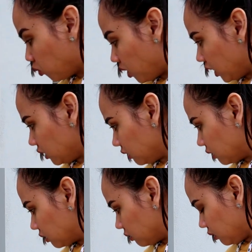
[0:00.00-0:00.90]
bunga
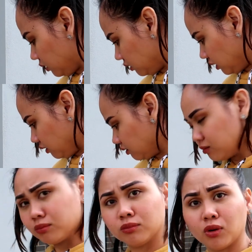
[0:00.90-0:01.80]
na. Ay,
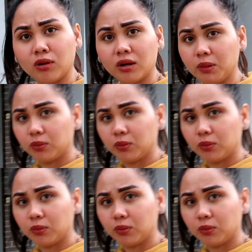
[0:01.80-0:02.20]
Pongga, may